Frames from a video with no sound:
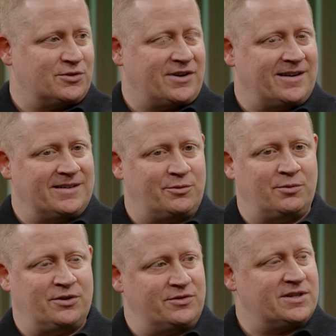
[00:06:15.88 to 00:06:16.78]
trying to
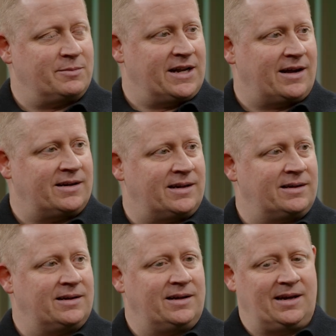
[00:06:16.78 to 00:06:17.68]
reduce the
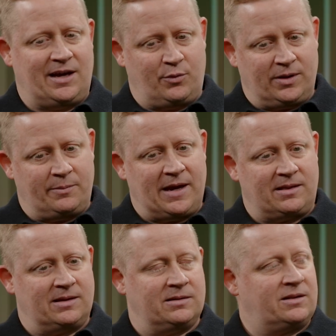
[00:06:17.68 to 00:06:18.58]
monotony and really
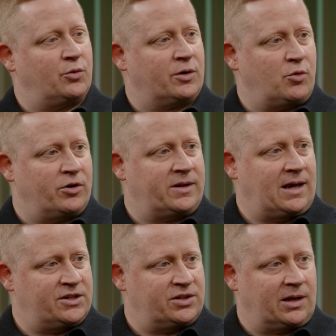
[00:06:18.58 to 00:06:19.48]
make the work more
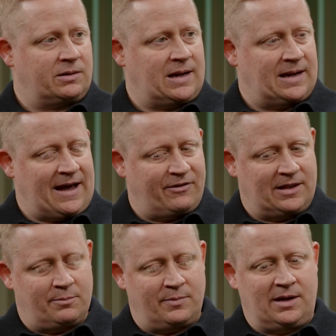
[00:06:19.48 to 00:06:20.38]
engaging, and having
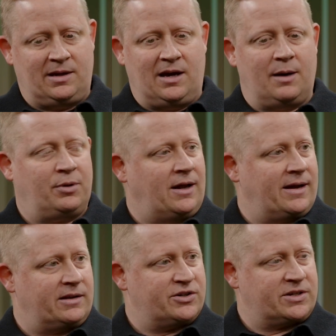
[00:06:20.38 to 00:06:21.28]
them
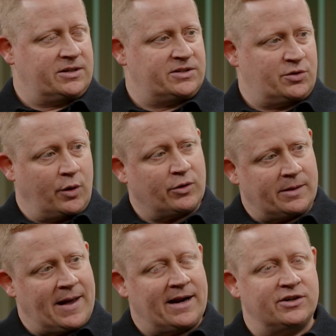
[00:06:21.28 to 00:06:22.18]
applying their skills to what
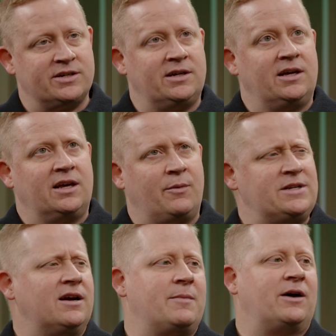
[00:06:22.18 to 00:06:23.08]
really matters. Can we
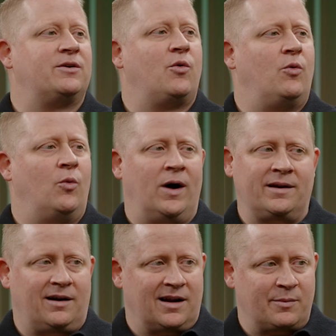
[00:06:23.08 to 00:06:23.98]
talk about
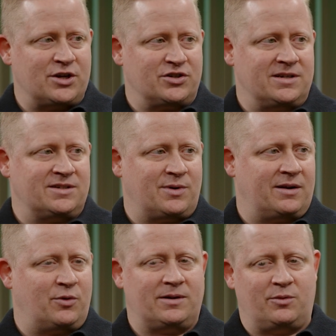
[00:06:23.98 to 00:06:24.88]
what automation is,
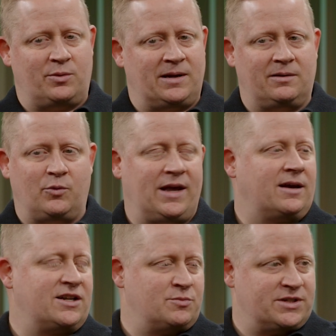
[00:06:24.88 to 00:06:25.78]
right? We
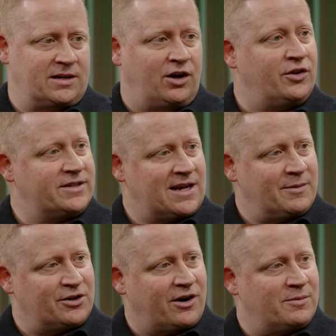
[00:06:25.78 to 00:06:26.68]
get customers in all the
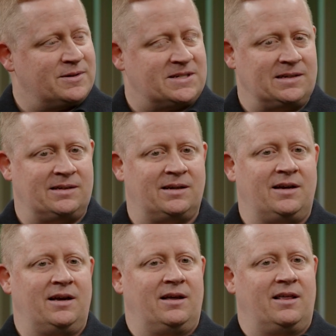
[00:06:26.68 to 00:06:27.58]
time into our RVC
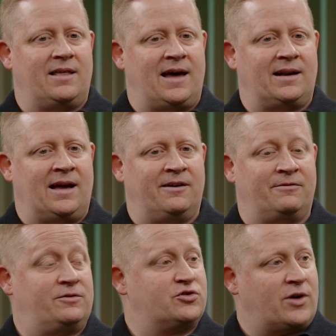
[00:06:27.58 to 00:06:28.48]
that
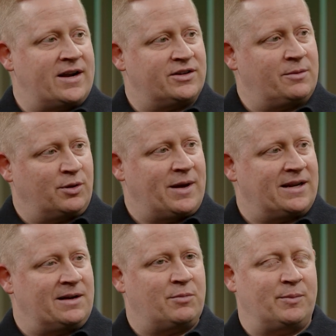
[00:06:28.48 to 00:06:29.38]
have tried to
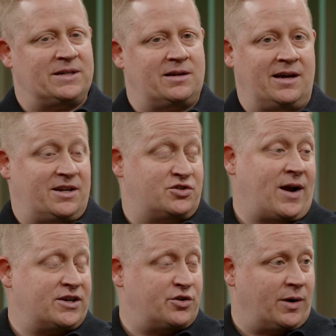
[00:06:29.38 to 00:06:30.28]
implement a
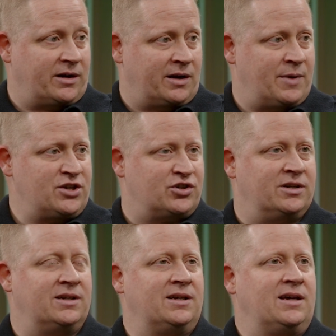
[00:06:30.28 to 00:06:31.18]
strategy around
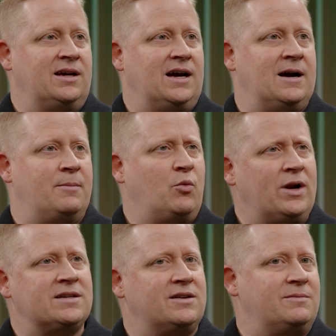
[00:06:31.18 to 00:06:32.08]
automation. But
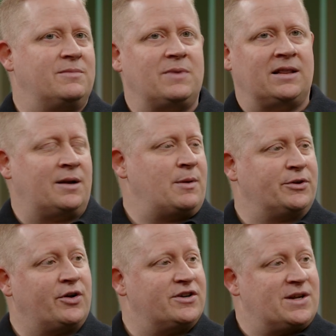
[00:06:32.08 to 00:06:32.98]
what a lot of
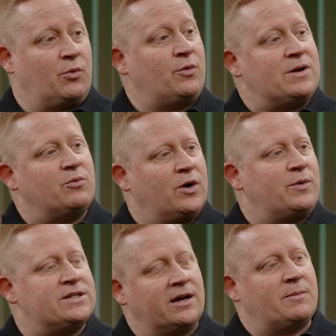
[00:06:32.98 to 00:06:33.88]
people don't understand, what are
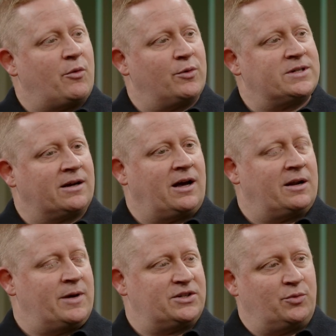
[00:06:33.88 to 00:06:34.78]
we talking about when we're talking
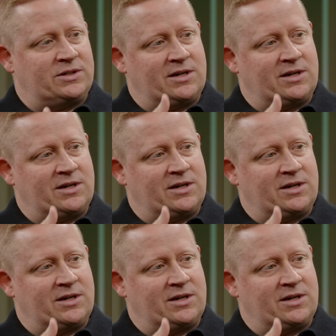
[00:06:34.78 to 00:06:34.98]
automation? We